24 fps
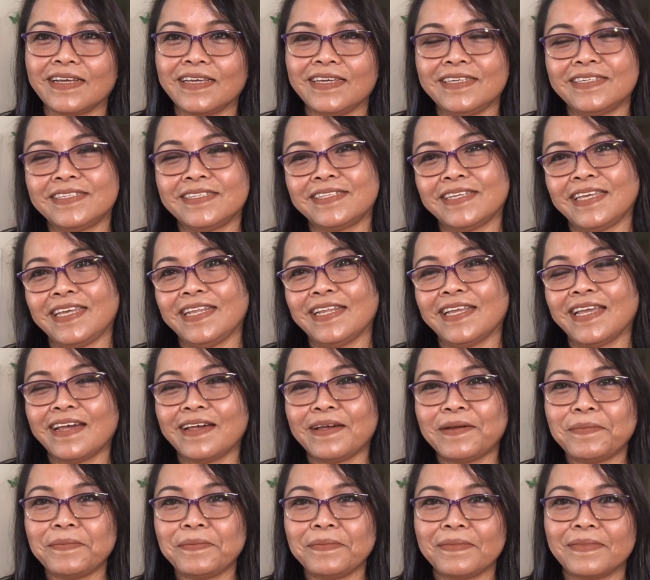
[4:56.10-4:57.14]
his
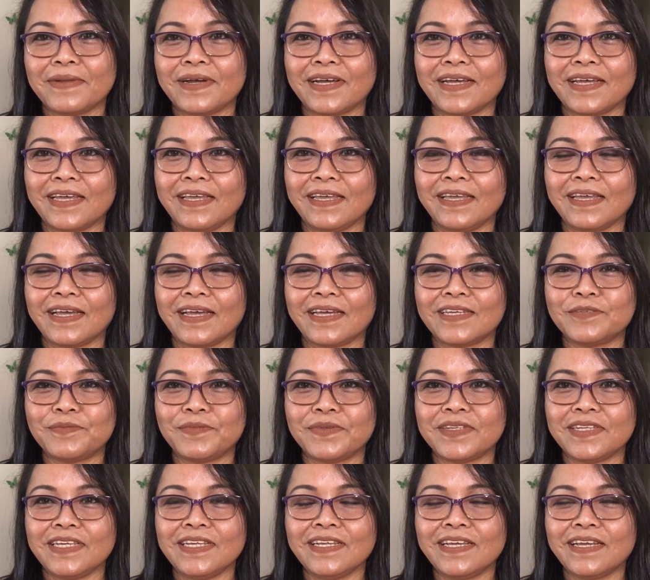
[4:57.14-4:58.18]
income, my
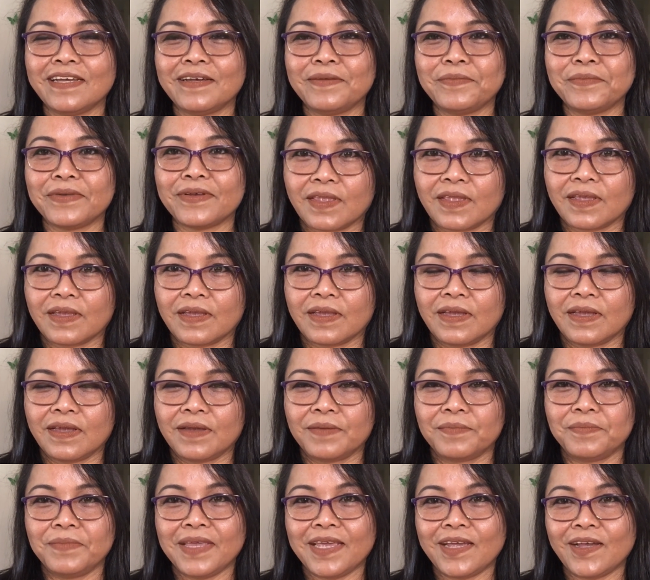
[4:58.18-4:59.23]
husband income.
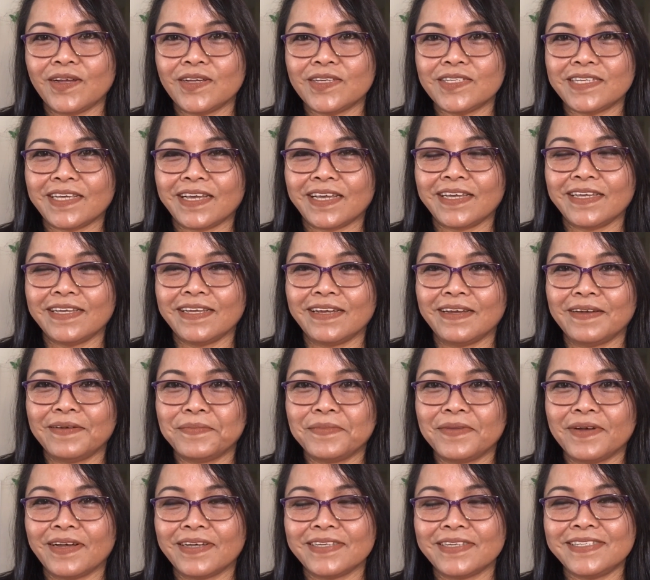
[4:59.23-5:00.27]
because I
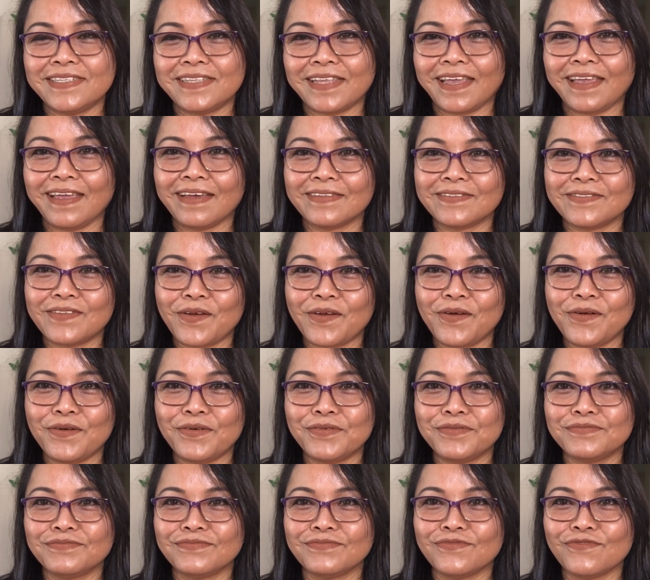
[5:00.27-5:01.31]
am a
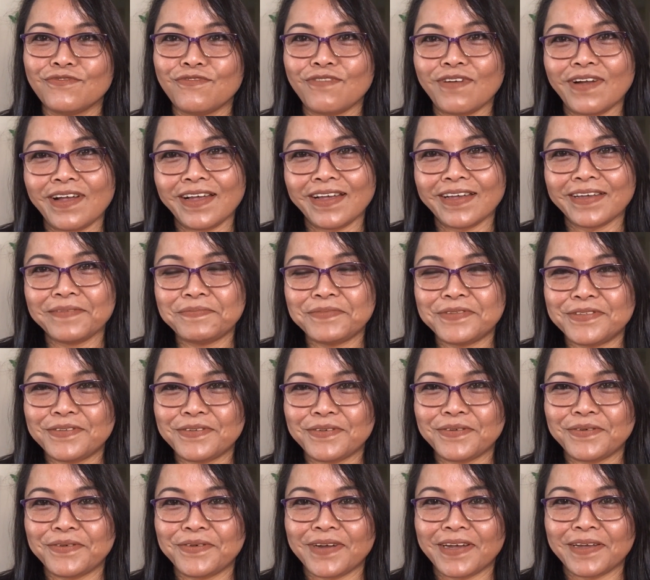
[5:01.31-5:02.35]
stay-at-home wife,
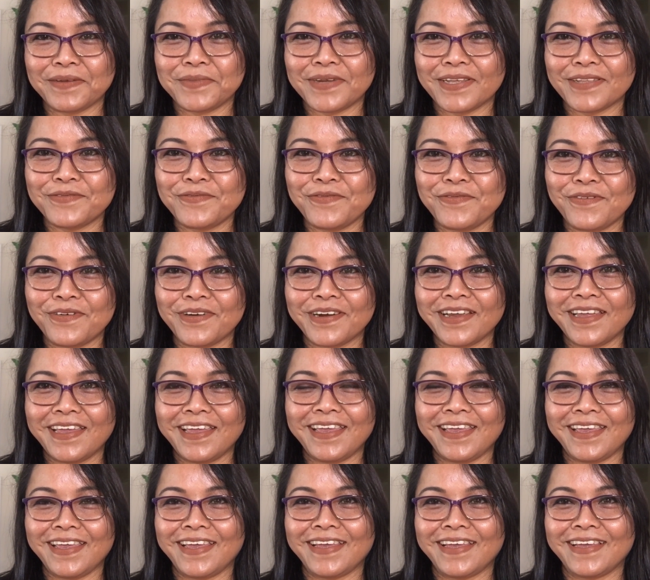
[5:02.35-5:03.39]
so I'm not
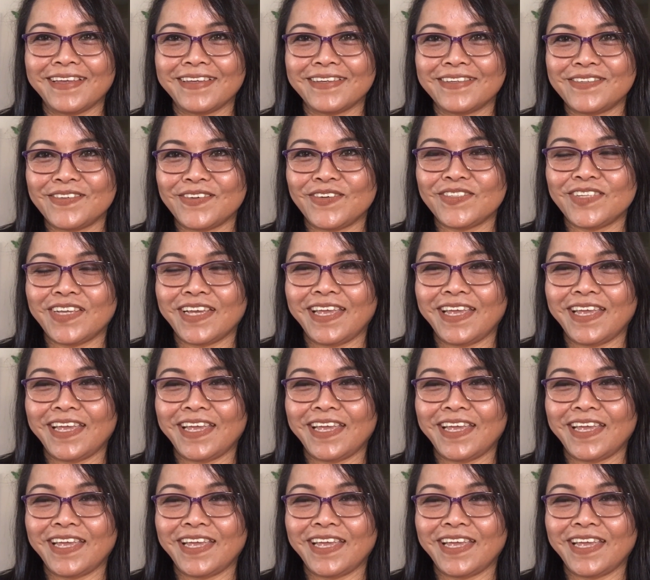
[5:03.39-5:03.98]
working. So